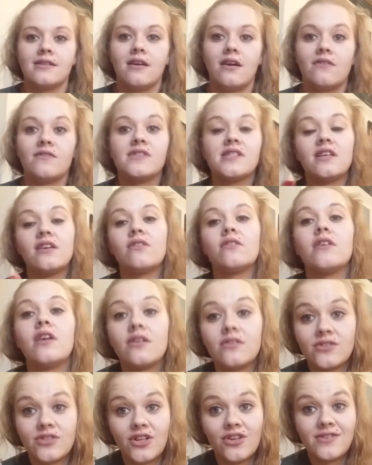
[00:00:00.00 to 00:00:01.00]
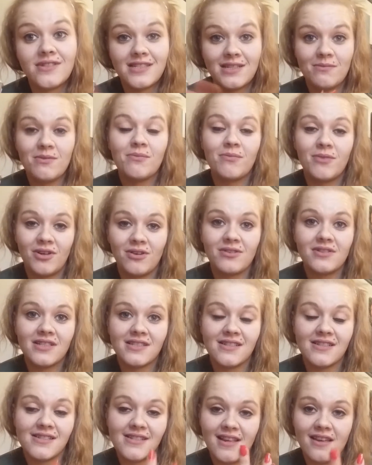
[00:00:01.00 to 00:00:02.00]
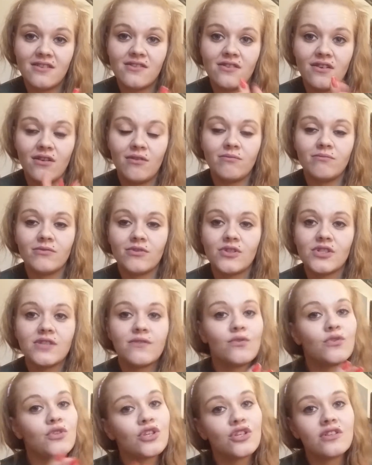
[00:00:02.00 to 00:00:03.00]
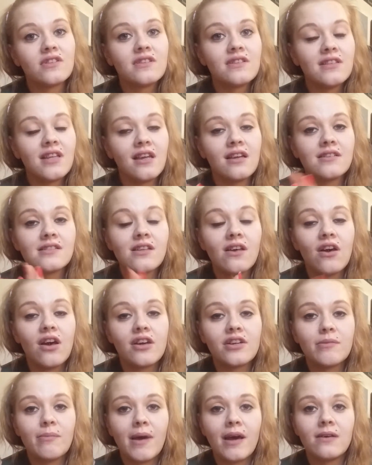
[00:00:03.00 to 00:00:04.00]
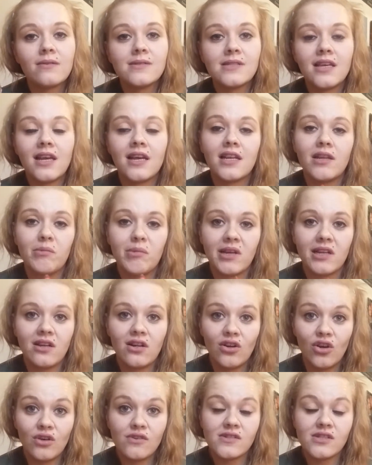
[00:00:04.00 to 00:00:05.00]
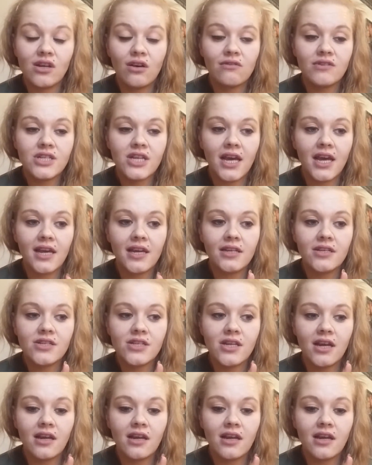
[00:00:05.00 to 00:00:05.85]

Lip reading: Obviously, I chose Slimming World, as I said, because of all the good things I heard about it and it being a lifestyle change.